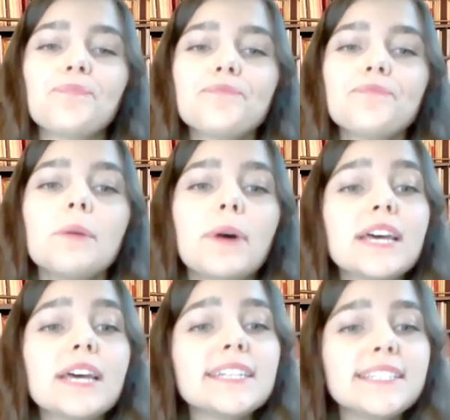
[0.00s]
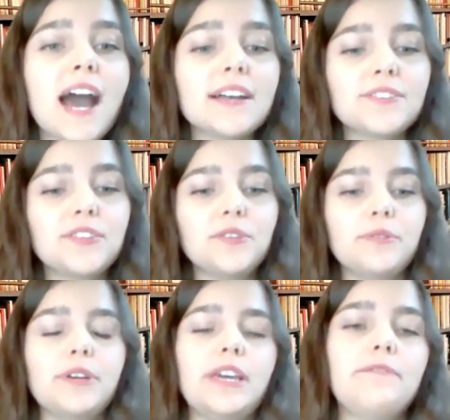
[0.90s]
but I'd like to ask you
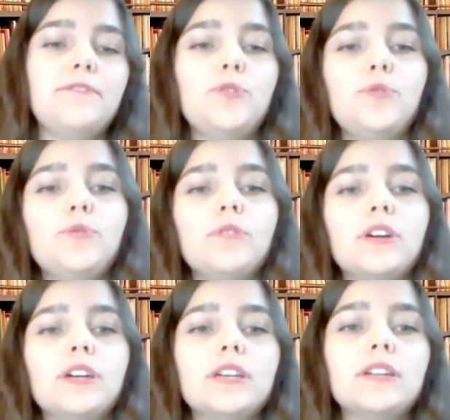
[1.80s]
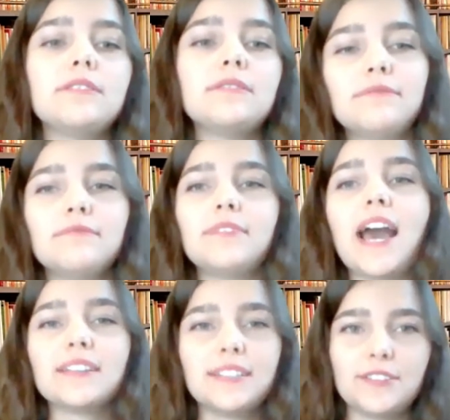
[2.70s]
if you could
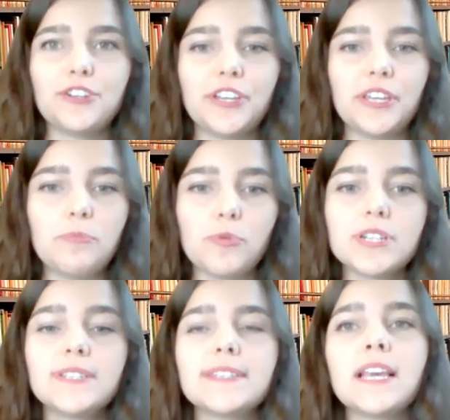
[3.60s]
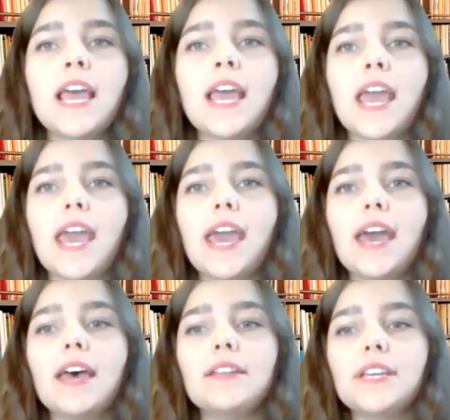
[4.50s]
access your keyboards
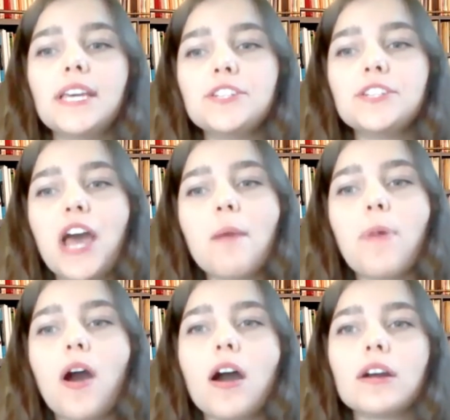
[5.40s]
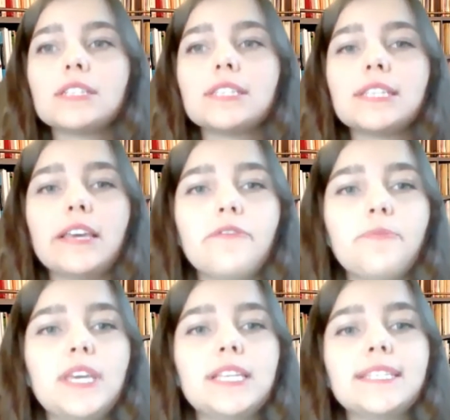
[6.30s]
and in the chat box, give
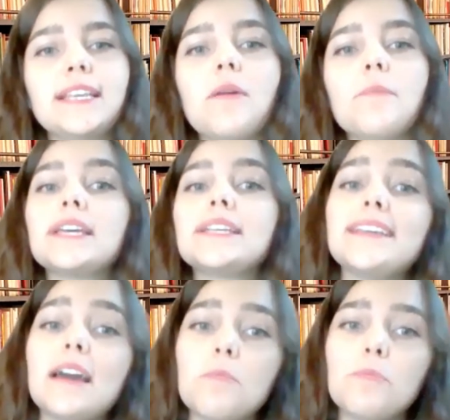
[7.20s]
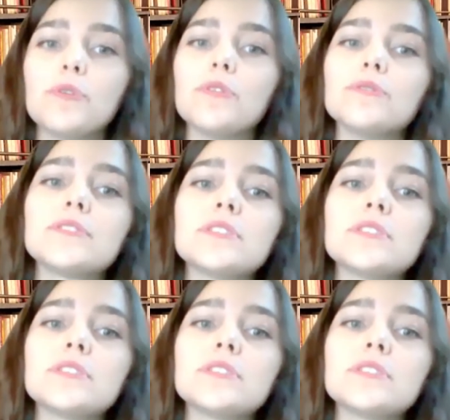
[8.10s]
me some examples